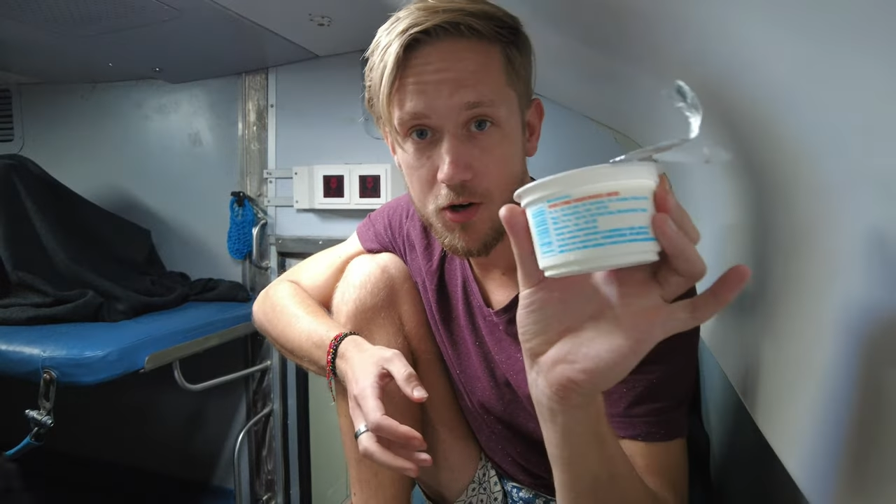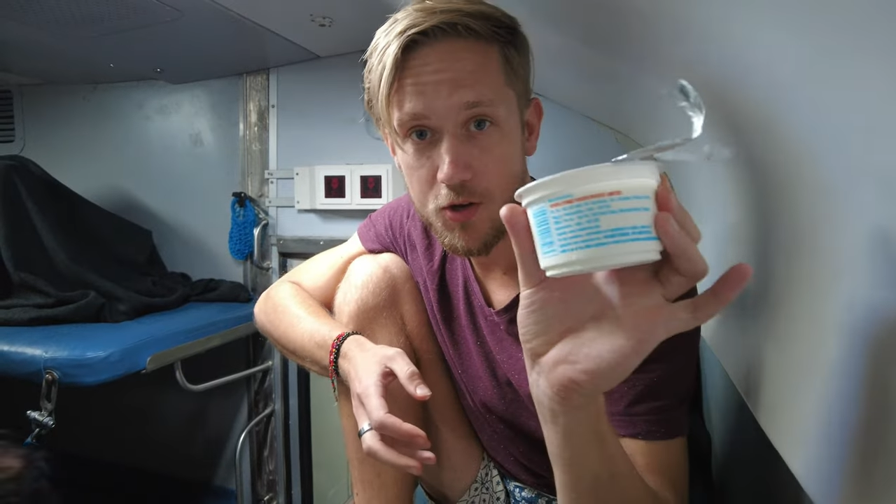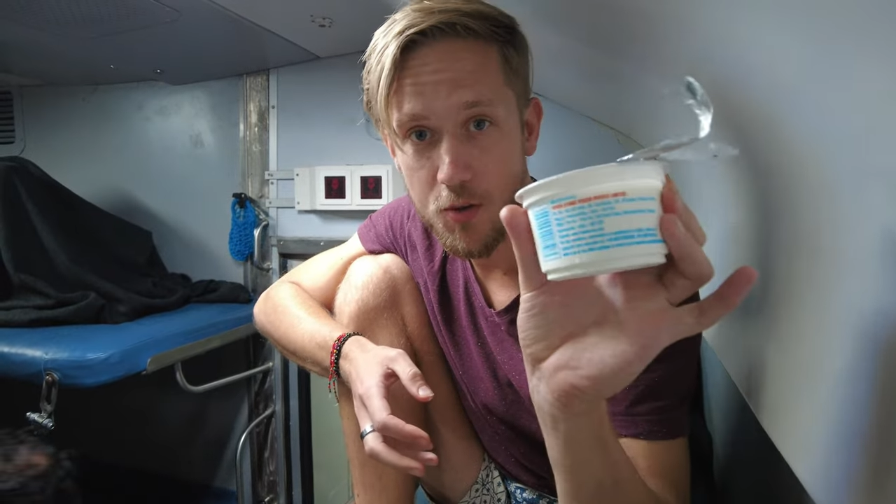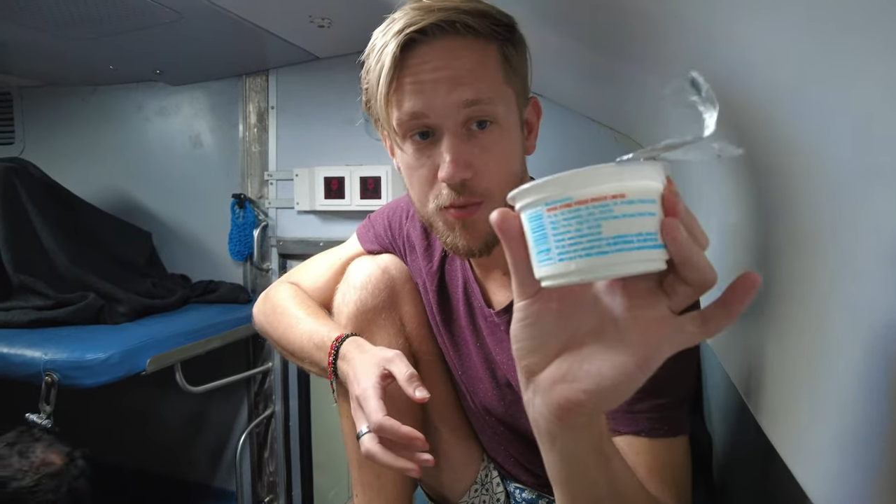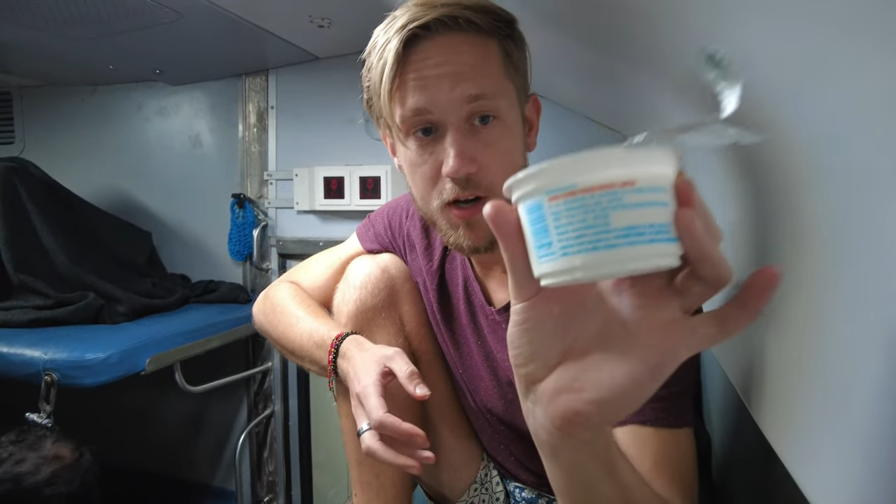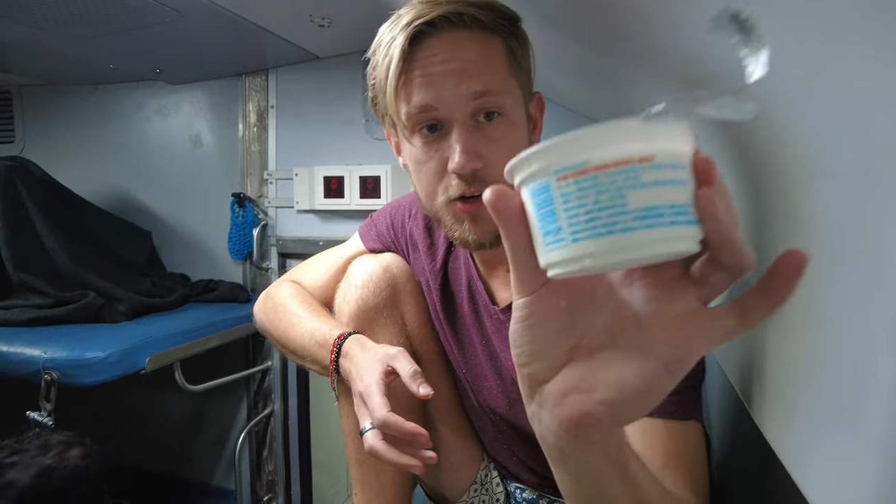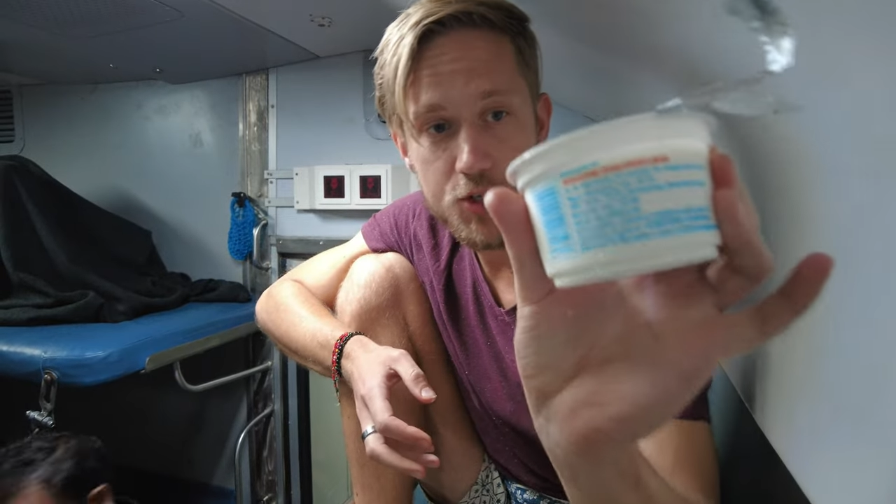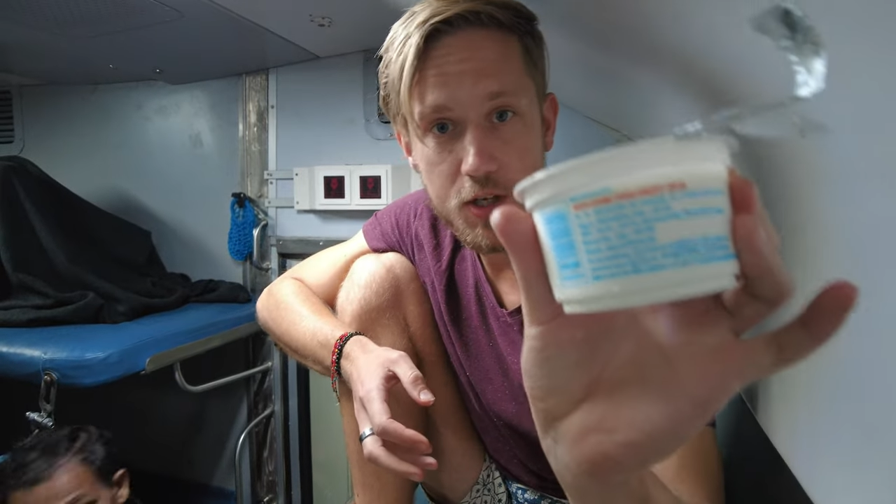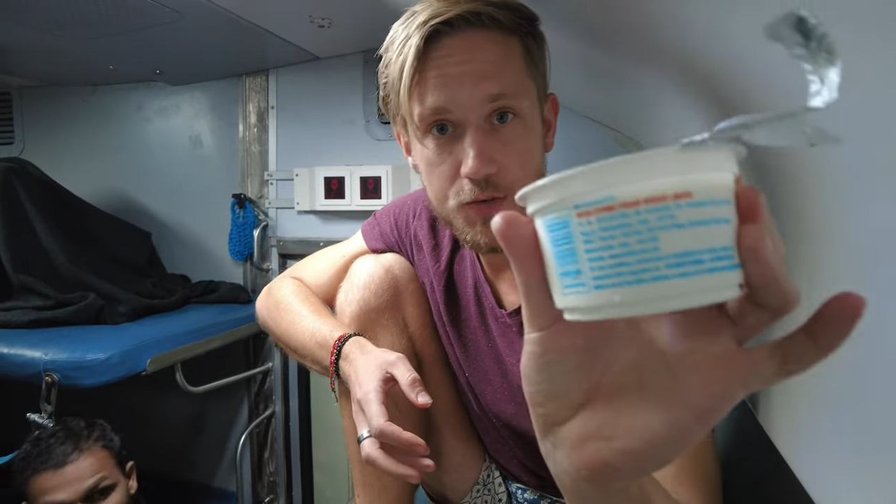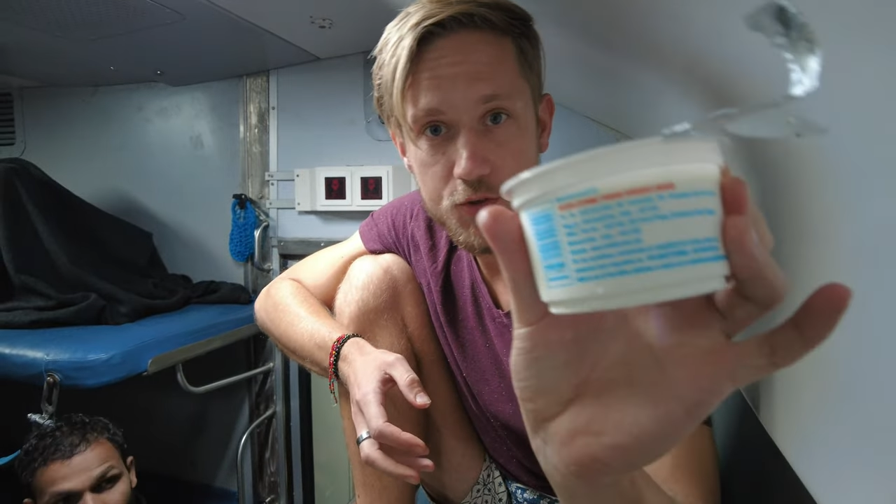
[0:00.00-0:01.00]
you can buy
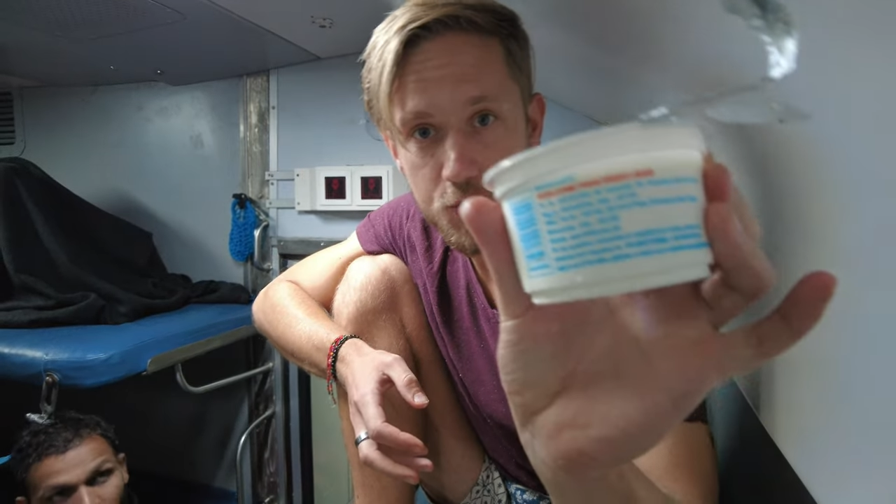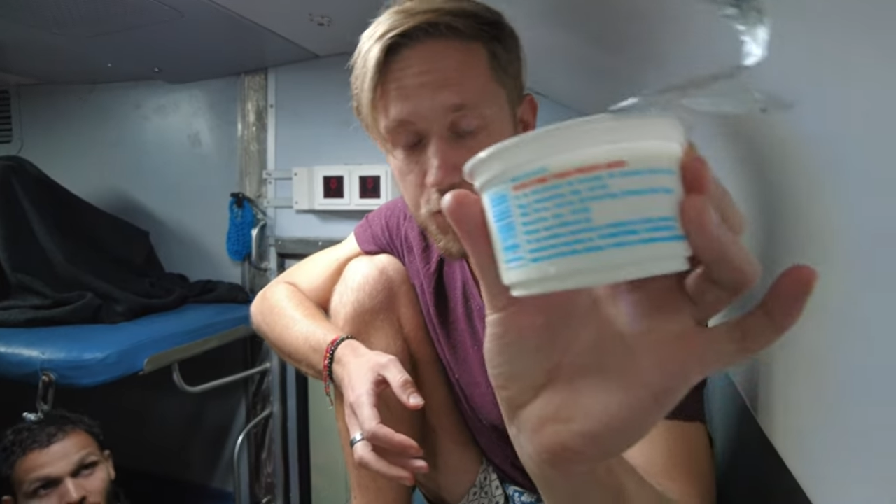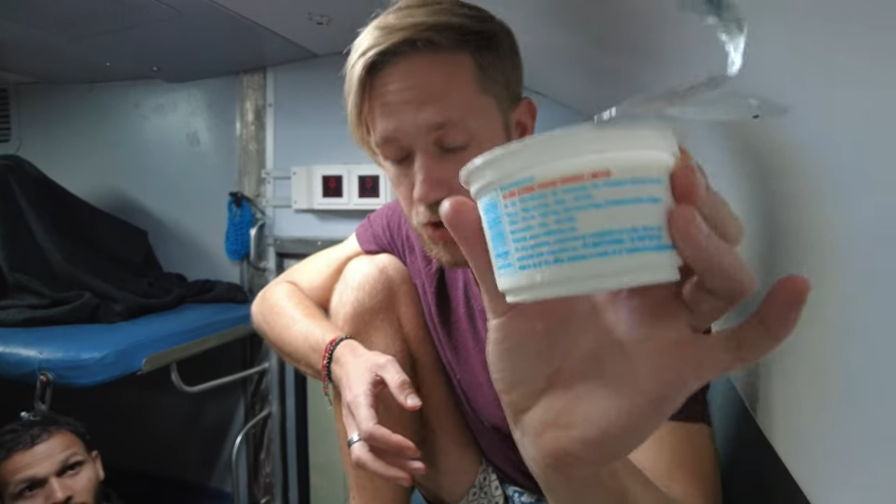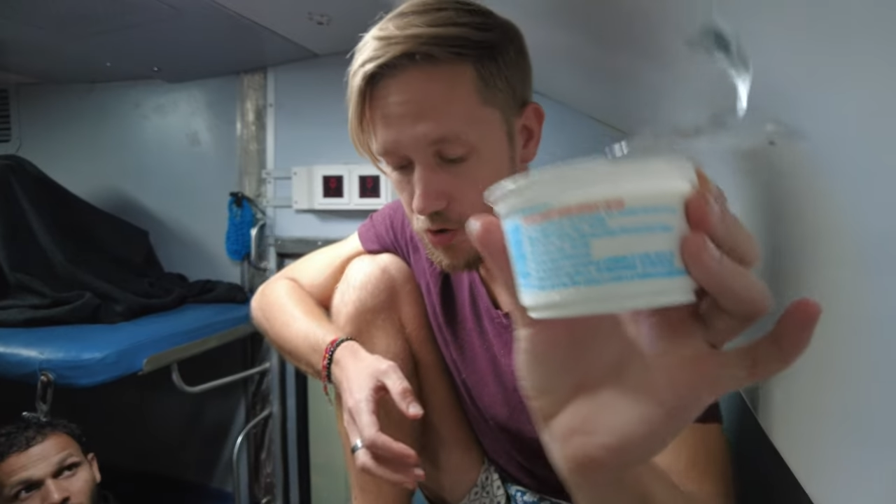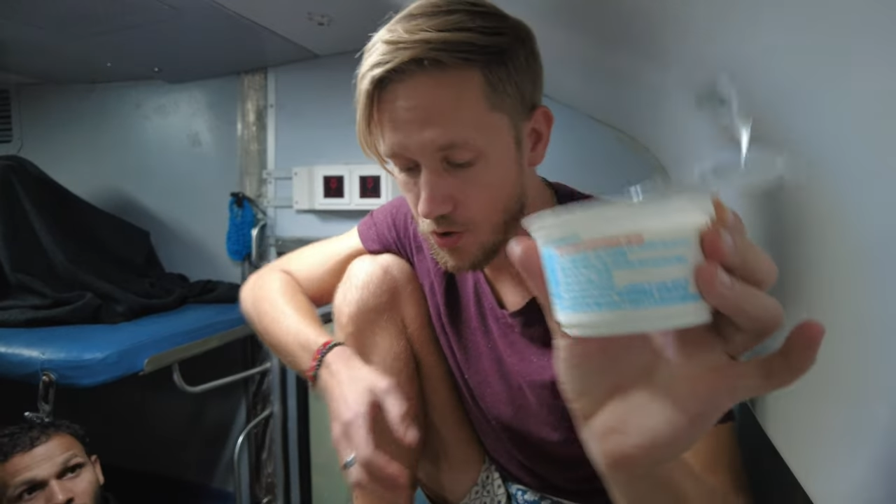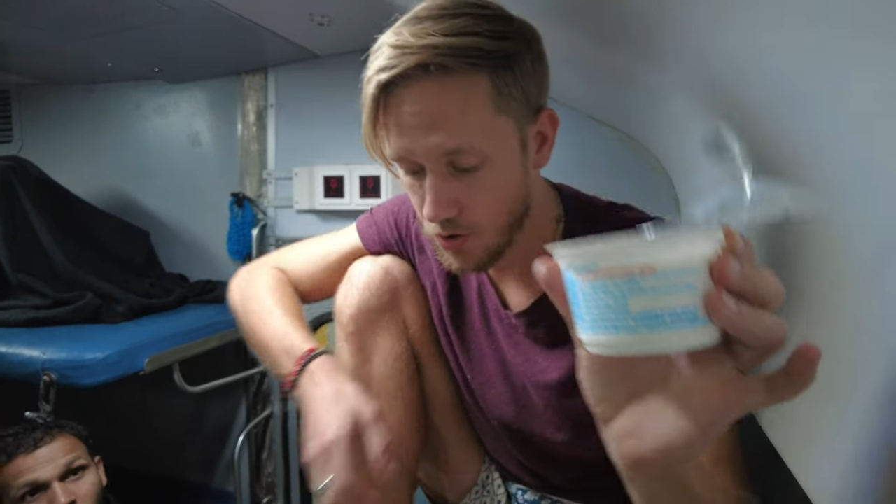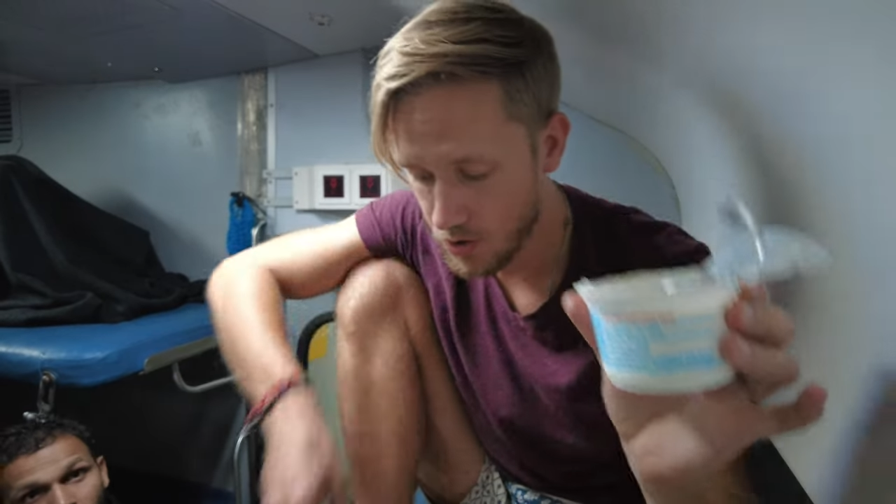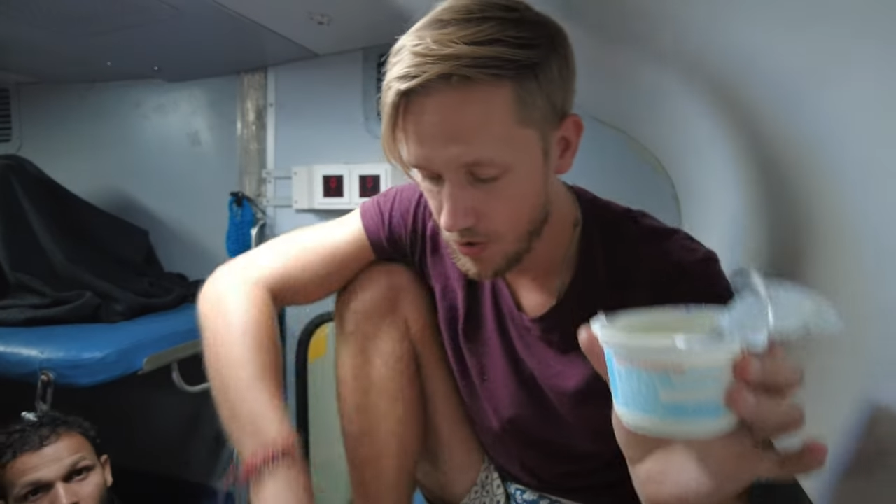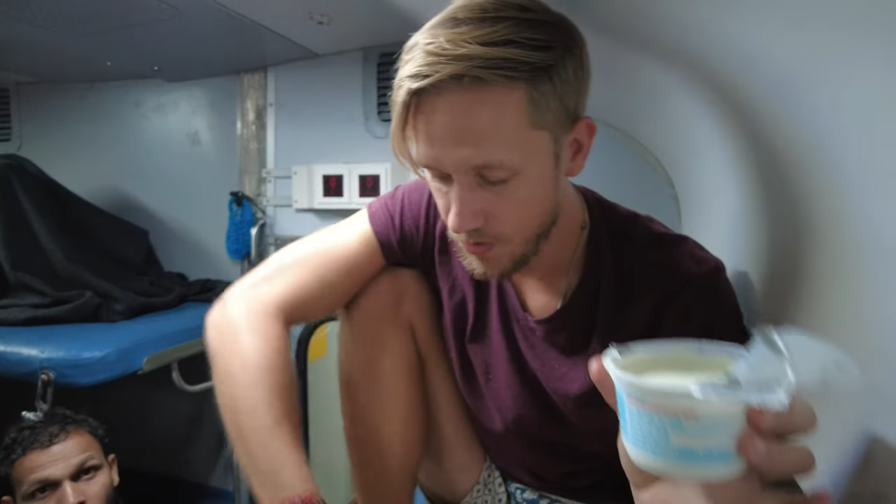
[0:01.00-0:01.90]
yourself some yogurt,